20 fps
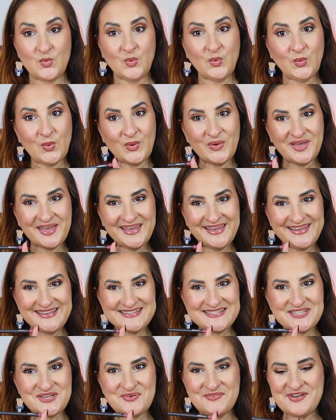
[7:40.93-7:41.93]
Oh, okay,
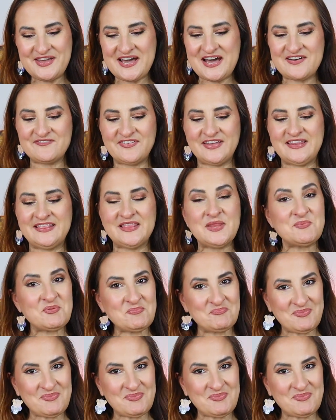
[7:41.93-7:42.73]
so we have a lip